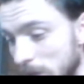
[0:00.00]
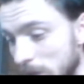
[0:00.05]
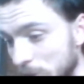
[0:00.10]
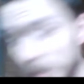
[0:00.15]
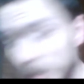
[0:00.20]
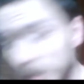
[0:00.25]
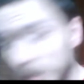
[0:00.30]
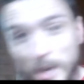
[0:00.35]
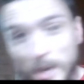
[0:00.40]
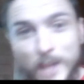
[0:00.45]

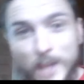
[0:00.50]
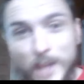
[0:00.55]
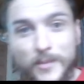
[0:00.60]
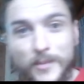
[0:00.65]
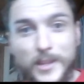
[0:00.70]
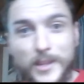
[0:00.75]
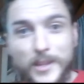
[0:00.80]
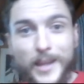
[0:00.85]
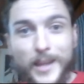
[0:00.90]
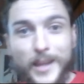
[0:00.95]
She's kind of
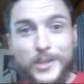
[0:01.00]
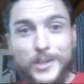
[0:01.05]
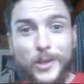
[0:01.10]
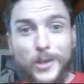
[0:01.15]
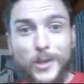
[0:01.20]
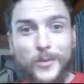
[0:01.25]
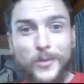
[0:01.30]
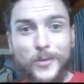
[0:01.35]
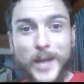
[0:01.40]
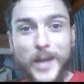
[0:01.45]
in that
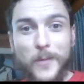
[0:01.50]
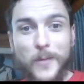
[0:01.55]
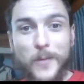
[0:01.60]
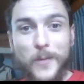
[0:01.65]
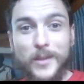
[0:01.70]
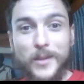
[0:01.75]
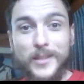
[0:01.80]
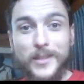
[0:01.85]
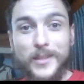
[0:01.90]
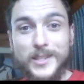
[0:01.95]
zone now
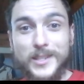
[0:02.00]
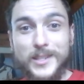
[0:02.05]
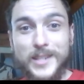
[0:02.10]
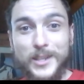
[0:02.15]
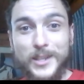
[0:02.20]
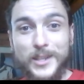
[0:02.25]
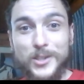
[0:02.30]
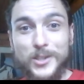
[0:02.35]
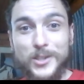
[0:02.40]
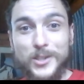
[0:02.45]
where things are
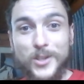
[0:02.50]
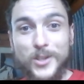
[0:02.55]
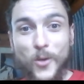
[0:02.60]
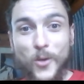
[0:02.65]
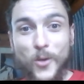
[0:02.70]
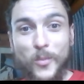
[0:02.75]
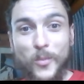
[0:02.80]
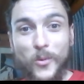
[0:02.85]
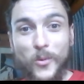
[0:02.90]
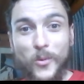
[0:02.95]
starting to
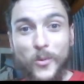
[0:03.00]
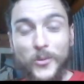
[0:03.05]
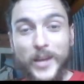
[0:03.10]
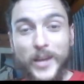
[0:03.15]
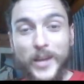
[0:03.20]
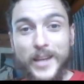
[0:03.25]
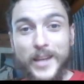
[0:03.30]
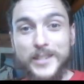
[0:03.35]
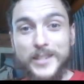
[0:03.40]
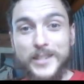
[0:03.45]
snowball
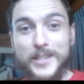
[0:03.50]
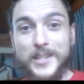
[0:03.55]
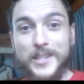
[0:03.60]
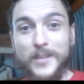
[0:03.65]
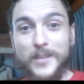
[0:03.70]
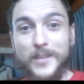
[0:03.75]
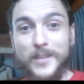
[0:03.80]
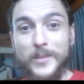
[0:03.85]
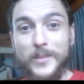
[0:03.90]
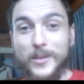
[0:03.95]
and it's
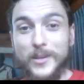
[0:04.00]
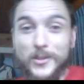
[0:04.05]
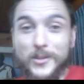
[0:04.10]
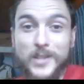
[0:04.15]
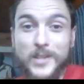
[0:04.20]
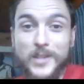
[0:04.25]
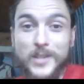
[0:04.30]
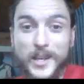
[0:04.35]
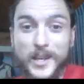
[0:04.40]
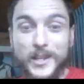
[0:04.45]
getting, it
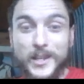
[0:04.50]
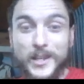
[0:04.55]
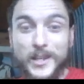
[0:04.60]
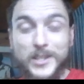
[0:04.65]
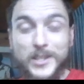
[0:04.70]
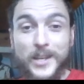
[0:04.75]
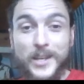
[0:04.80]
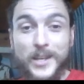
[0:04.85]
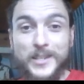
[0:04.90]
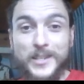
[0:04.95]
looks like an
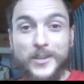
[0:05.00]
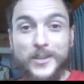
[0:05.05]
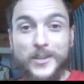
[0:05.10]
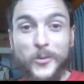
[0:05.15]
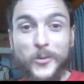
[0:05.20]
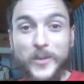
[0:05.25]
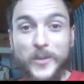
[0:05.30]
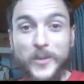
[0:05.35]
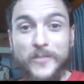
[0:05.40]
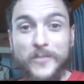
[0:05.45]
exciting
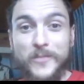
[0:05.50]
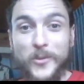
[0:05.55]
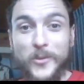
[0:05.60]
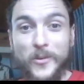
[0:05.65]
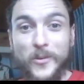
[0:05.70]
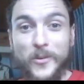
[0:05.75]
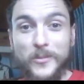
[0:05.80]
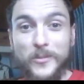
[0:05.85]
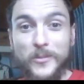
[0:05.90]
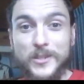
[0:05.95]
career for
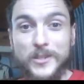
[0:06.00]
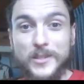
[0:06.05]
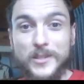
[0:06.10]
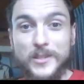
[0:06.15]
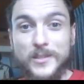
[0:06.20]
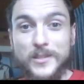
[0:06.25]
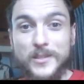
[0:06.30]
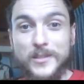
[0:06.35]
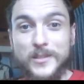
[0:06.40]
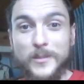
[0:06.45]
her, which
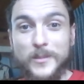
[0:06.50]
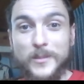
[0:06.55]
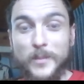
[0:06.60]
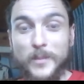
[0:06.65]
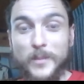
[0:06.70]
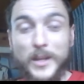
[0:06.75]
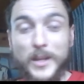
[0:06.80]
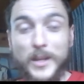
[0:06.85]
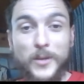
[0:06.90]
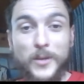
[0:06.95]
is
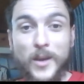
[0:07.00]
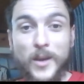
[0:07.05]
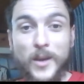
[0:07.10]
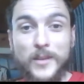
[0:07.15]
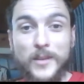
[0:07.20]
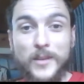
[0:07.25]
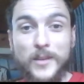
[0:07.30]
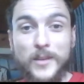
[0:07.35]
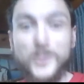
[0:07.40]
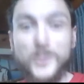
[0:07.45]
bloody great.
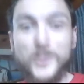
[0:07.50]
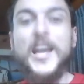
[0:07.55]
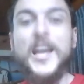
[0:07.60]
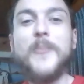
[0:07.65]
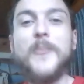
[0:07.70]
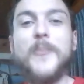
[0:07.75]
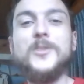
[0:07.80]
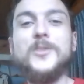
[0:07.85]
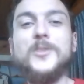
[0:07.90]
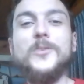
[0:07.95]
Couldn't have
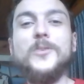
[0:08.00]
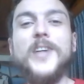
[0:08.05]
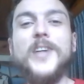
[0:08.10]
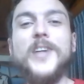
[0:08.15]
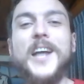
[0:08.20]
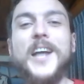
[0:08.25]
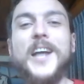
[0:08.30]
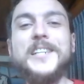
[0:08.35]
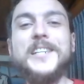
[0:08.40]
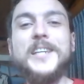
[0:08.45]
happened to a
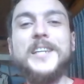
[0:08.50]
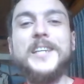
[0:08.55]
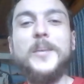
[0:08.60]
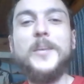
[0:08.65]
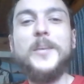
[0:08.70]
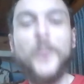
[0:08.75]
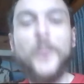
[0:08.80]
nicer.